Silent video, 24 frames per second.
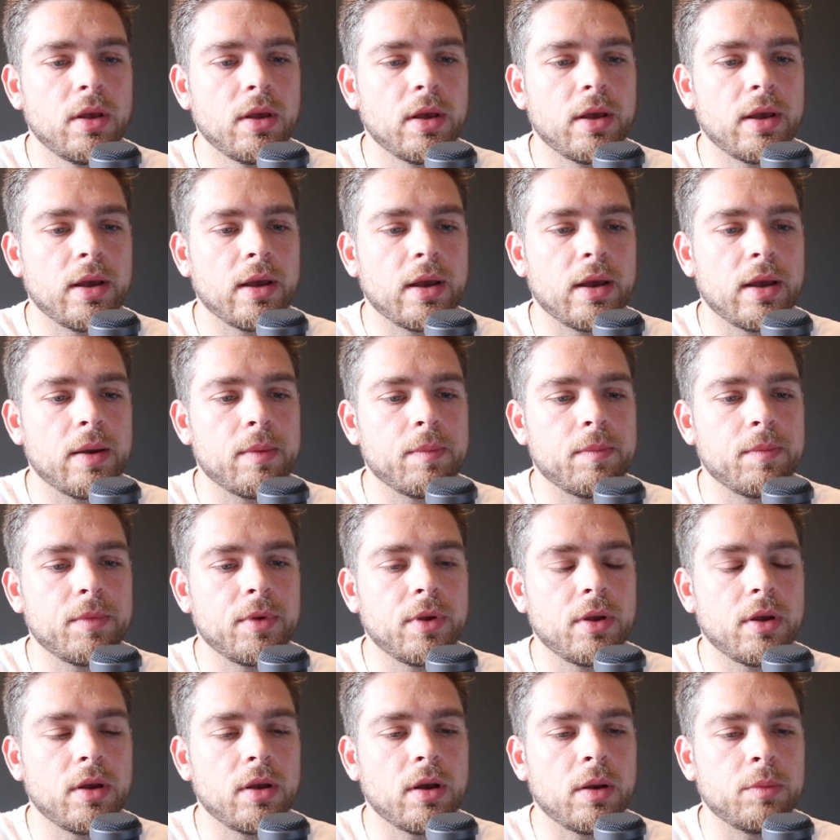um,
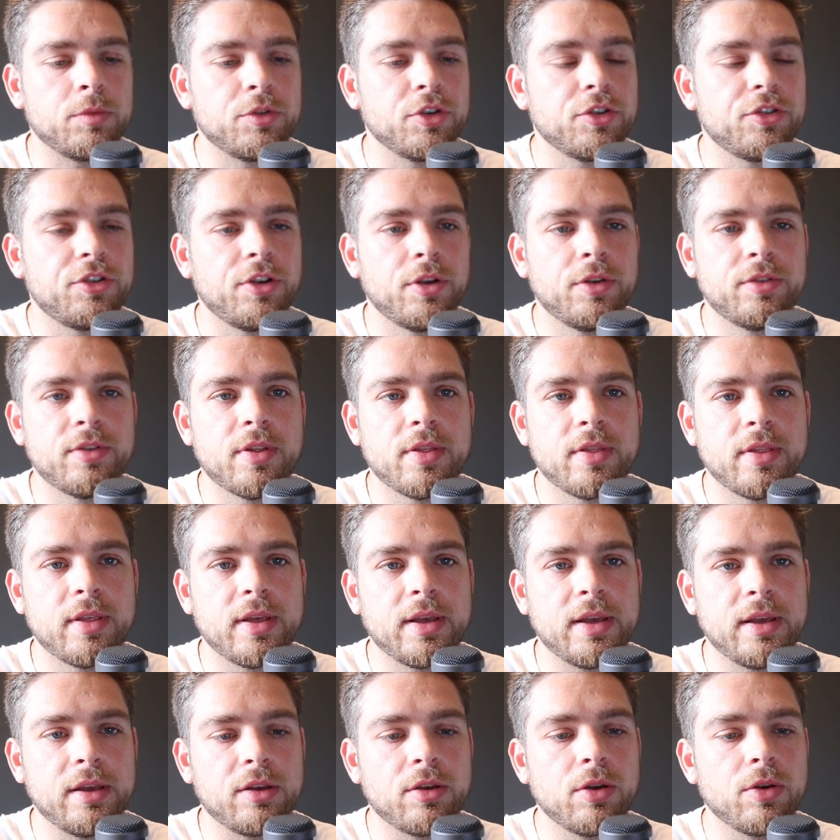I'm just using
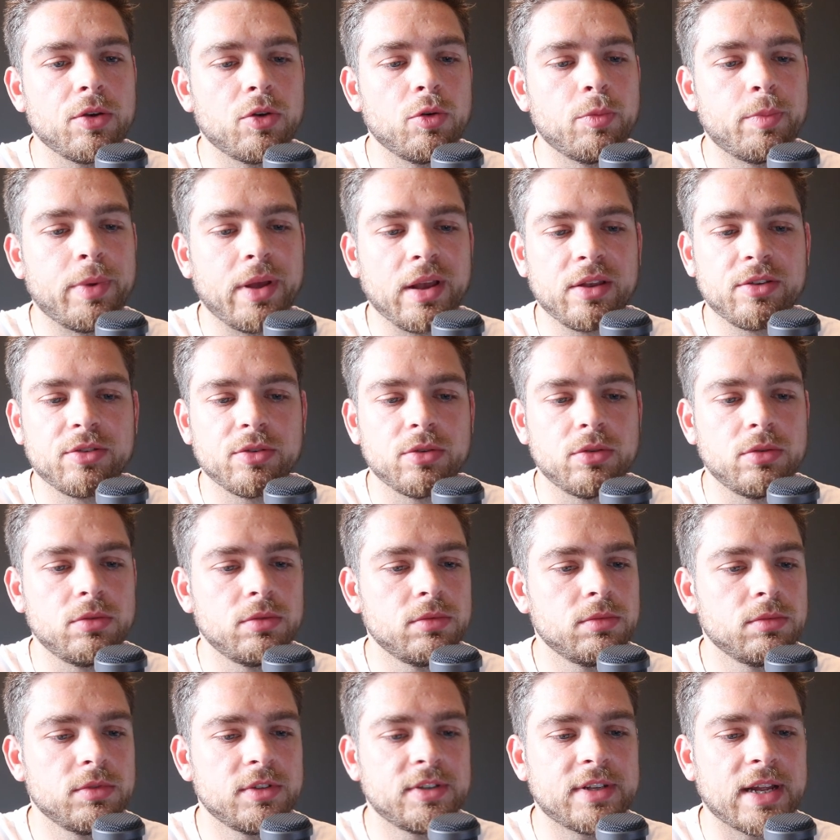the Google Pixel
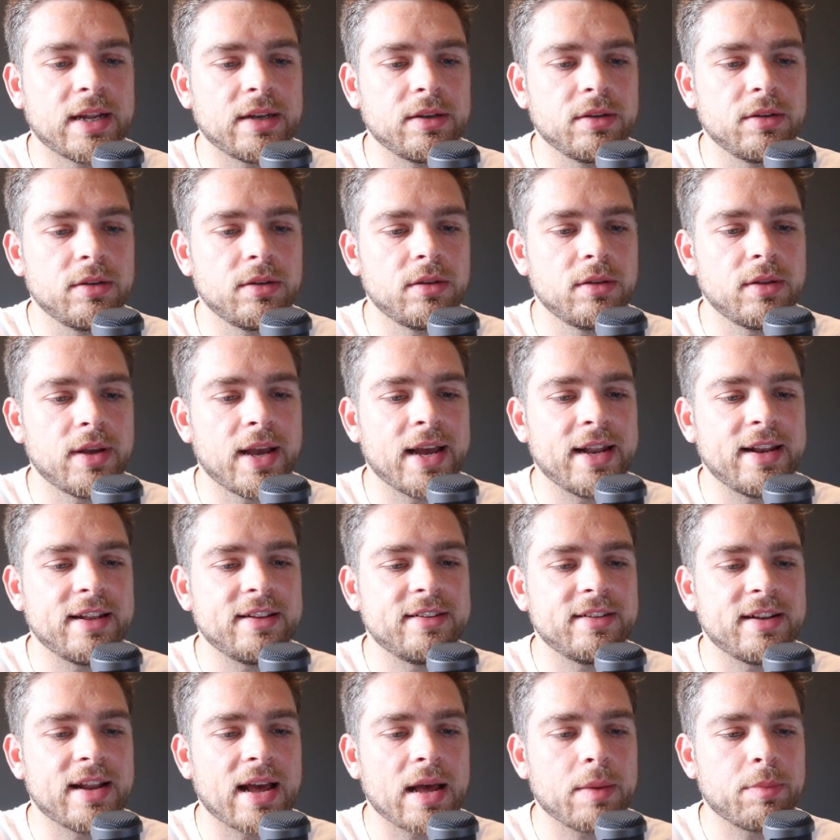standard
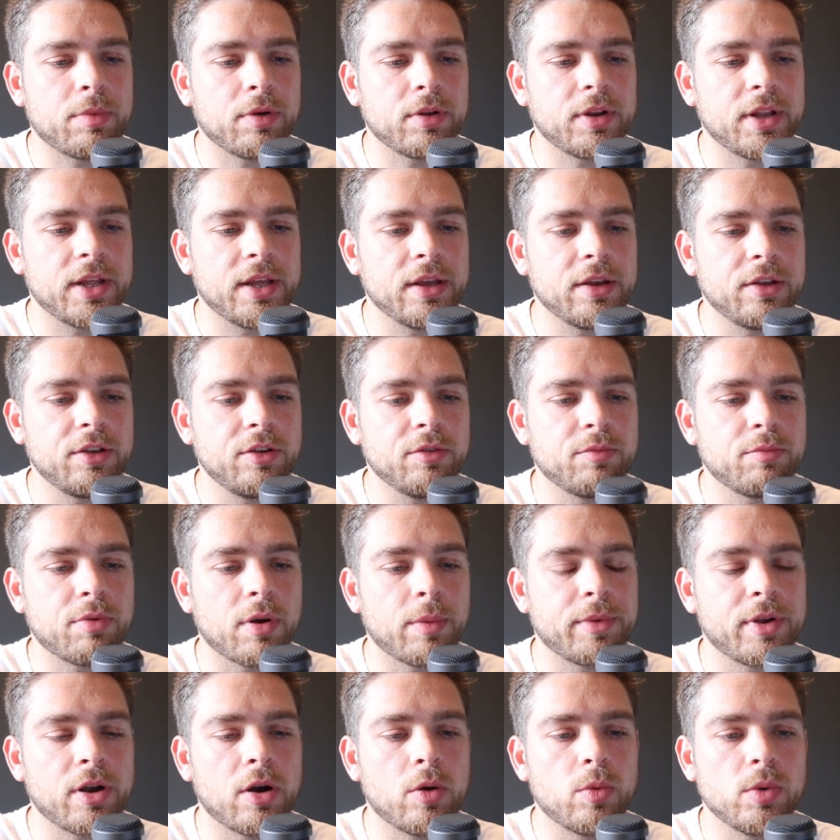editing app on here. You've
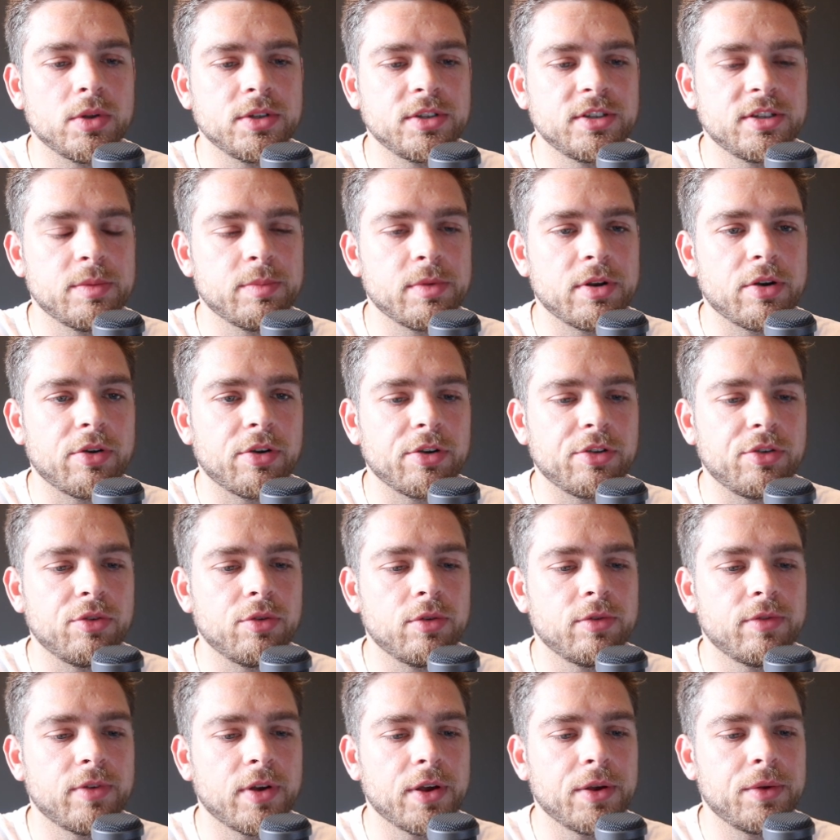probably got one similar on
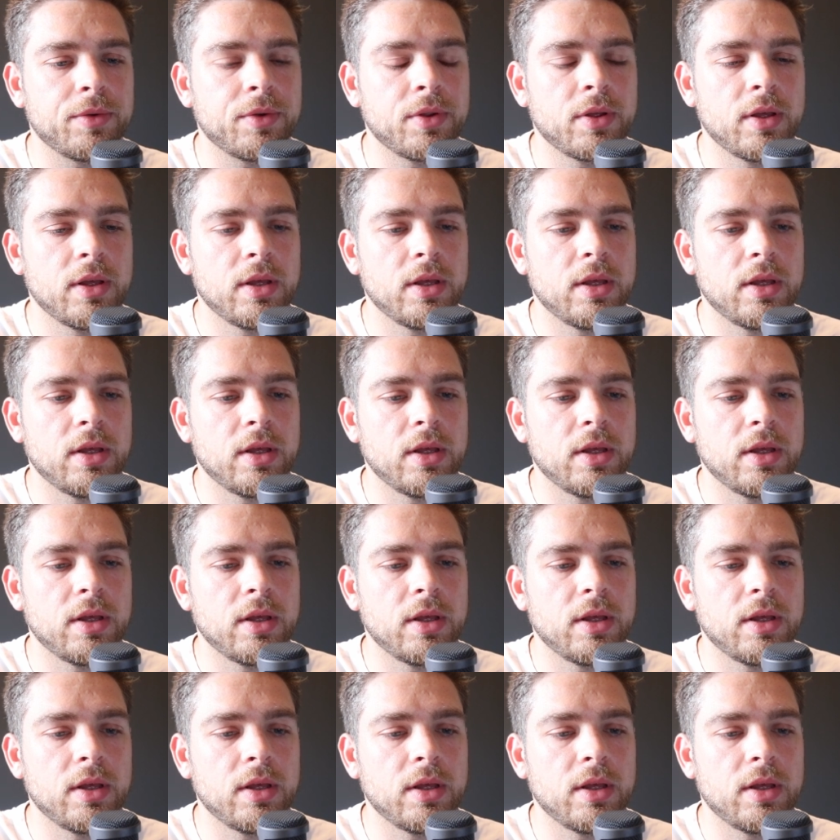your phone.